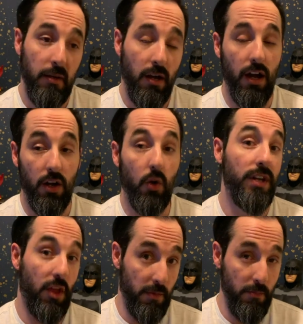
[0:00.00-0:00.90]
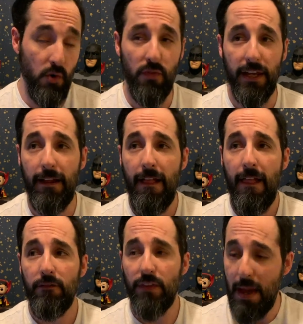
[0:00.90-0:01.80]
or another movie
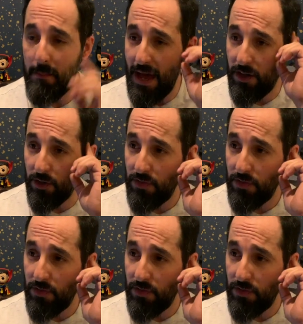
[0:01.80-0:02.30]
for that matter,